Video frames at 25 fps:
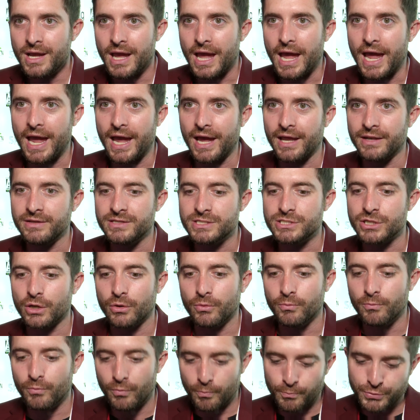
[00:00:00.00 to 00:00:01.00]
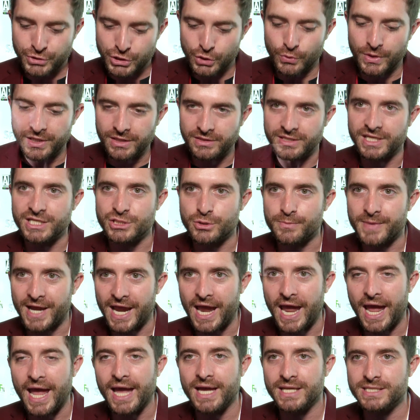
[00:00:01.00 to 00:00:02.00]
And so doing things with
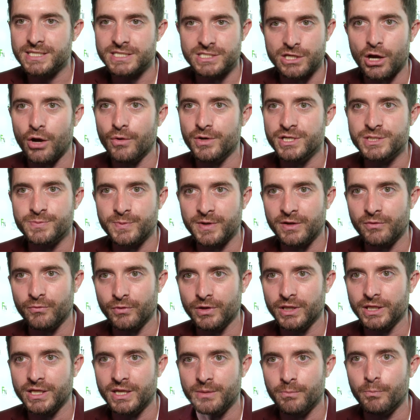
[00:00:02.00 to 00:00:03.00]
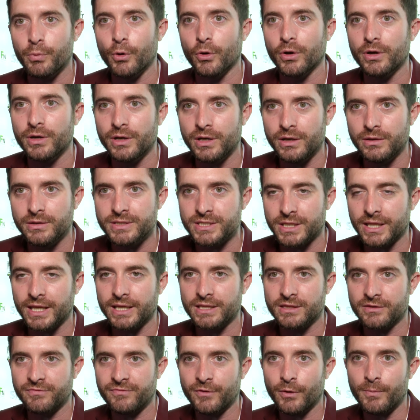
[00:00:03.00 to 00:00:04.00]
my hands has always been really important to
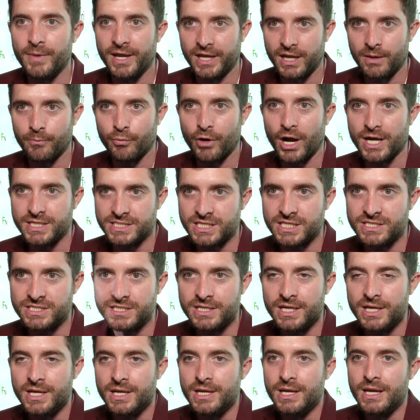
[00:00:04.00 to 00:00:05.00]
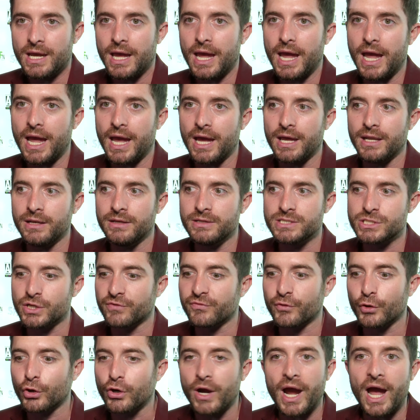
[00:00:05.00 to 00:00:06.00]
like the filmmaking process. And so
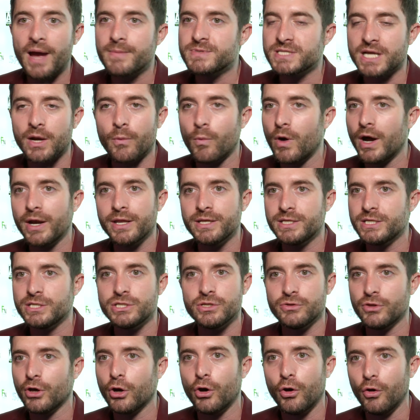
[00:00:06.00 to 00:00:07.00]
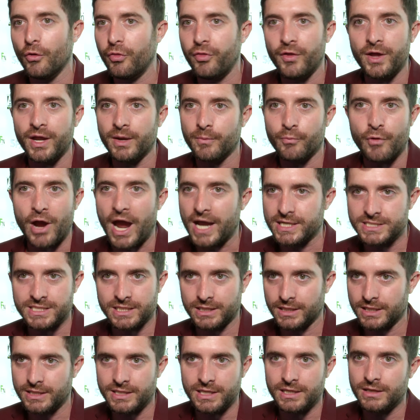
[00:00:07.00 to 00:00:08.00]
for crabs, I wanted to do the whole thing
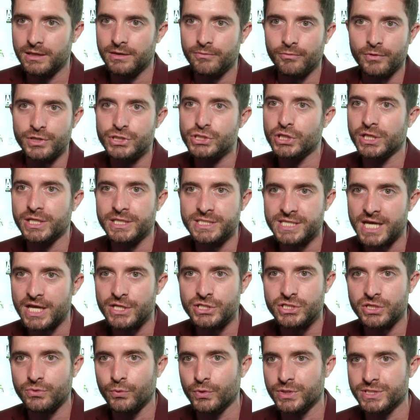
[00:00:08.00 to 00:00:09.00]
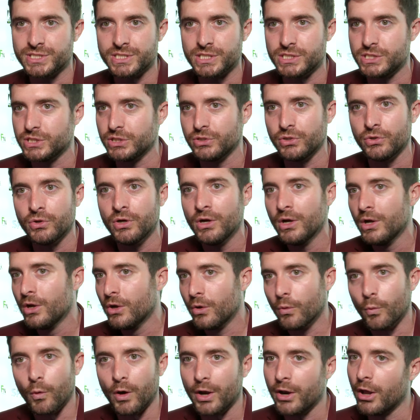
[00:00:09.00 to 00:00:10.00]
practically. The original intention was to do
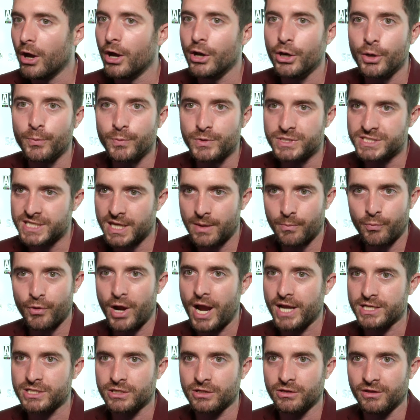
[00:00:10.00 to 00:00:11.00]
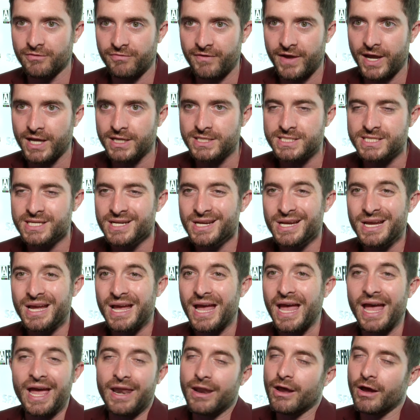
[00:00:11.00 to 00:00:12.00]
100% practical effects,
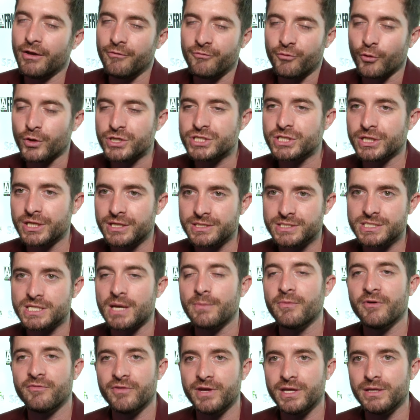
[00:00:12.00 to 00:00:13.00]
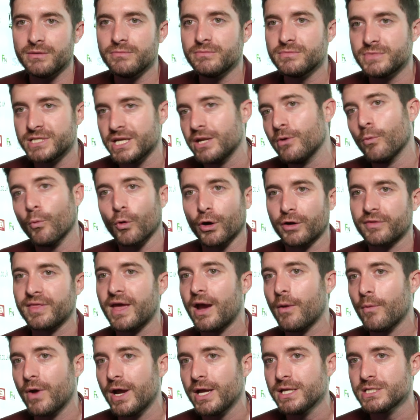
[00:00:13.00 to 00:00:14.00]
and unfortunately, some of it didn't work
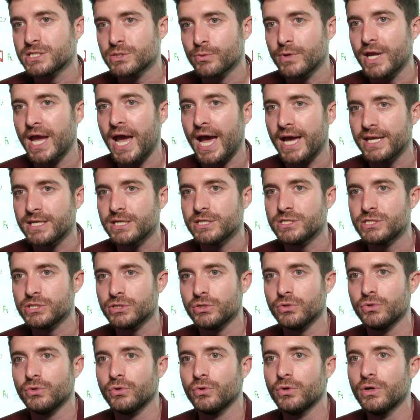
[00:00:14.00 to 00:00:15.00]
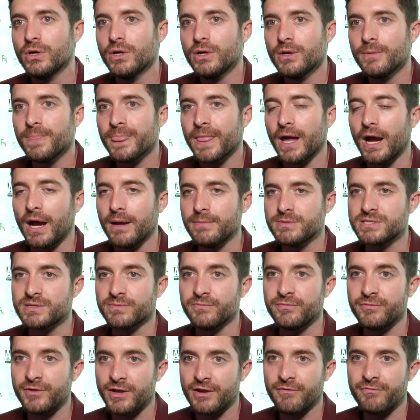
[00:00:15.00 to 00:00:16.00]
that way. So we had to do um,
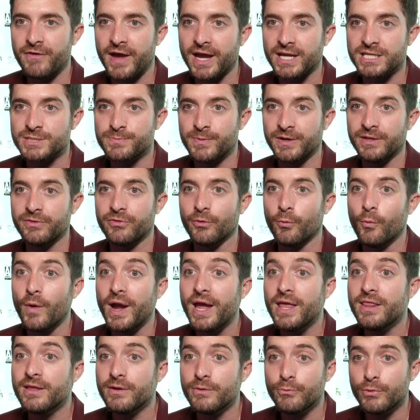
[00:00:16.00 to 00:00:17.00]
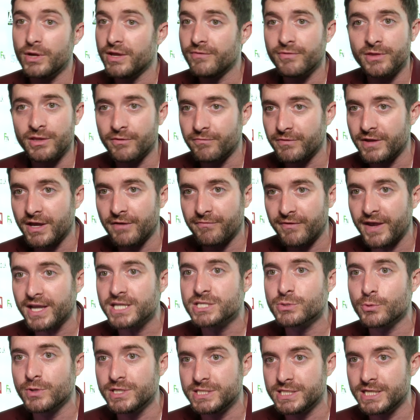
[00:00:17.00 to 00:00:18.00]
some VFX. But the way that we even the
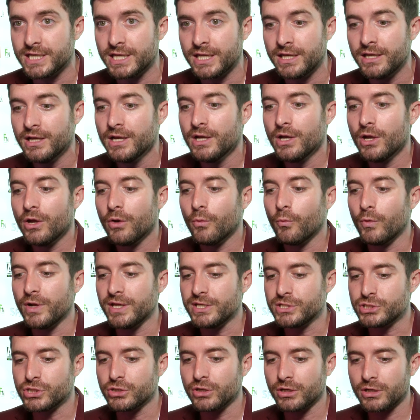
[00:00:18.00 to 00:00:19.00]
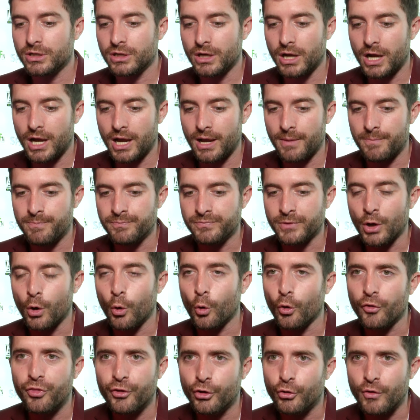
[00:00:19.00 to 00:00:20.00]
VFX we did, we took um,
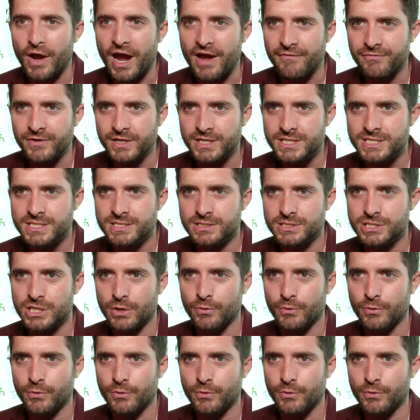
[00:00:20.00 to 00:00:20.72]
orthographics.